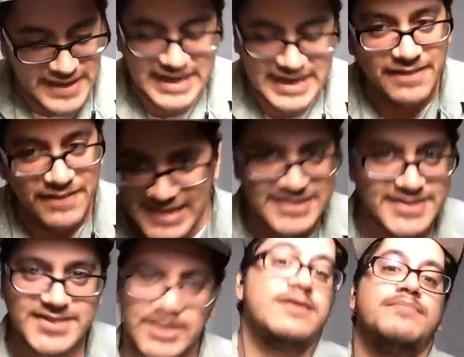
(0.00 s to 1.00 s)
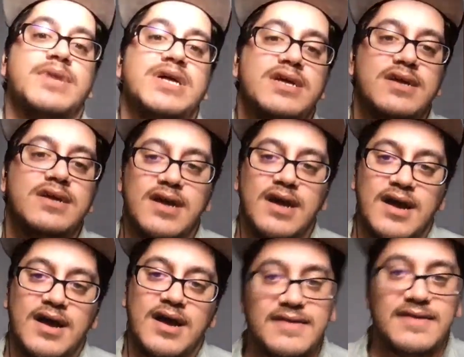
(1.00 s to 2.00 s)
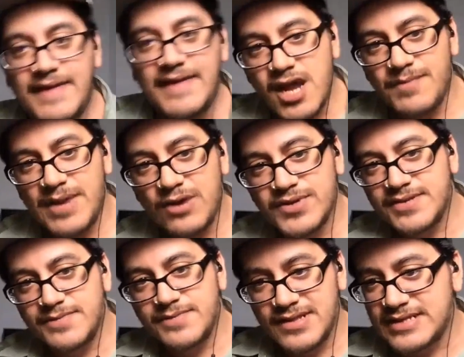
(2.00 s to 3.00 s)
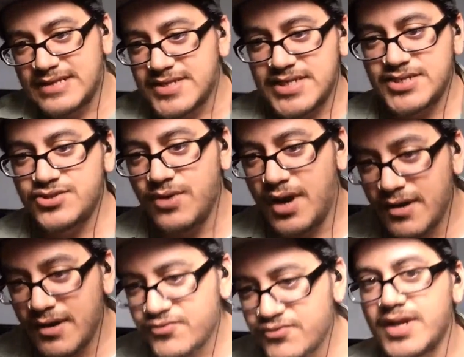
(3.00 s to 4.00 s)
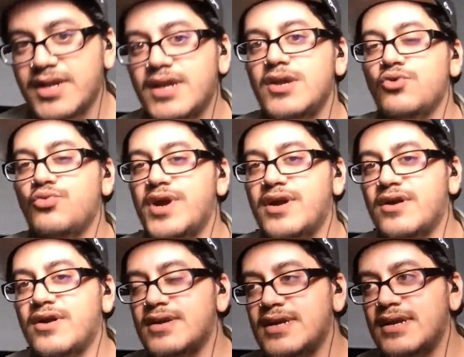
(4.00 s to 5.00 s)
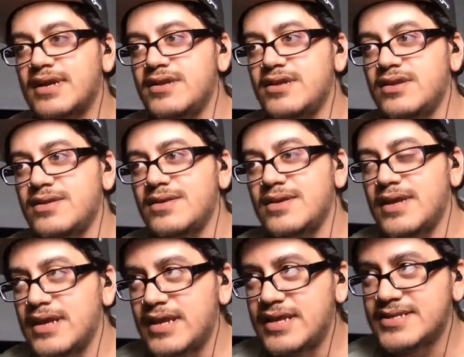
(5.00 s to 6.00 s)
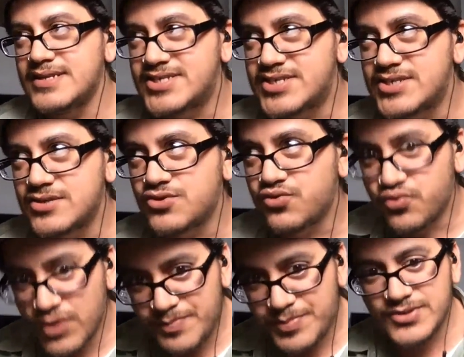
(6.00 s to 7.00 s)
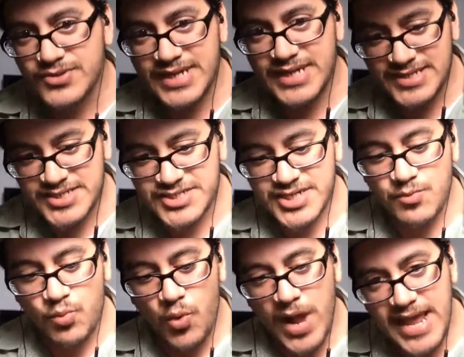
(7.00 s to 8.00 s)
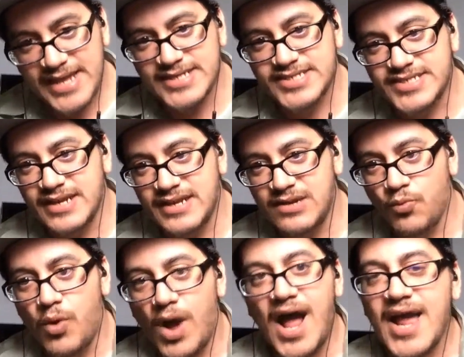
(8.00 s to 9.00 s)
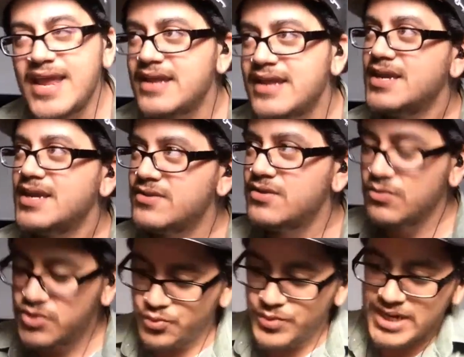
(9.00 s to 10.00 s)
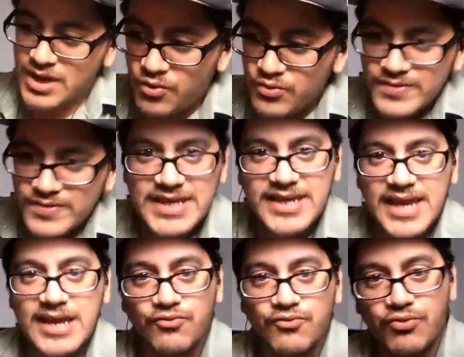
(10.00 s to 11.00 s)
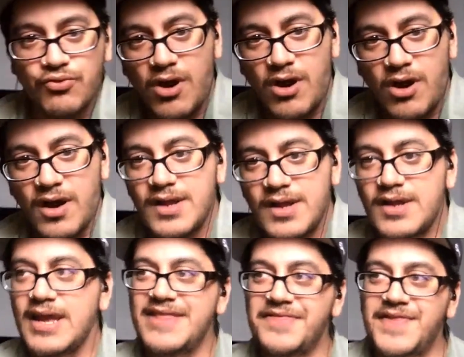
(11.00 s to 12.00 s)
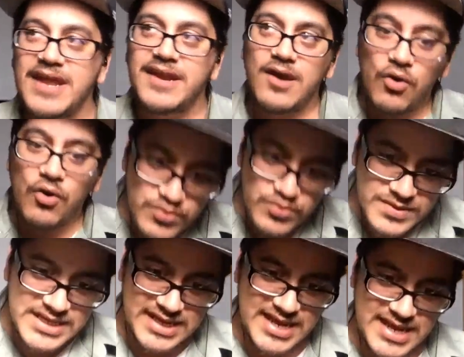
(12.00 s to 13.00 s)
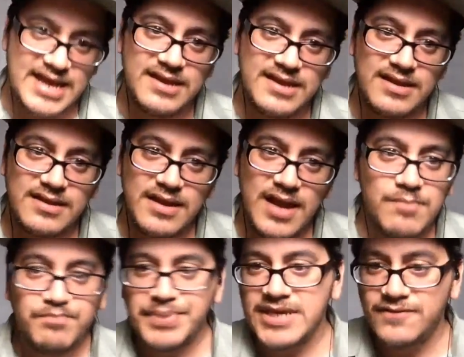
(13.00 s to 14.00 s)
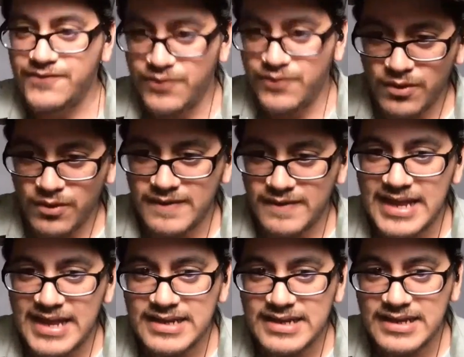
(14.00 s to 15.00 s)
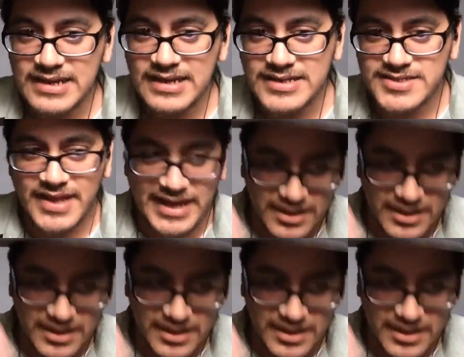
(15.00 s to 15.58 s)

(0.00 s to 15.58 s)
and then some. And then they come out with something like the C200 where it is crippled in some ways. Why do we only get RAW and then only get MP4? That is like